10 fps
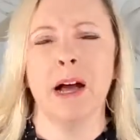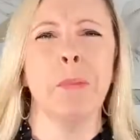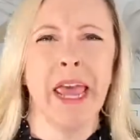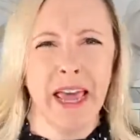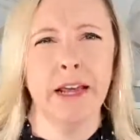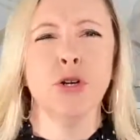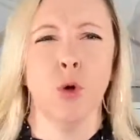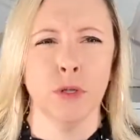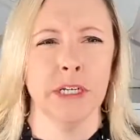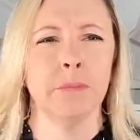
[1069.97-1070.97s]
I'm
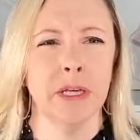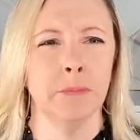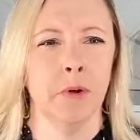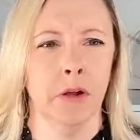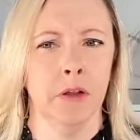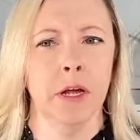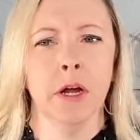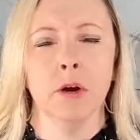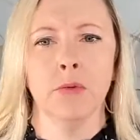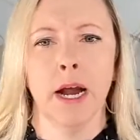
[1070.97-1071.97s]
hand-holding people,
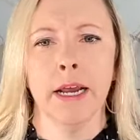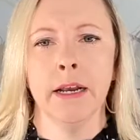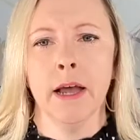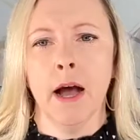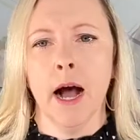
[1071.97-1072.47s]
right?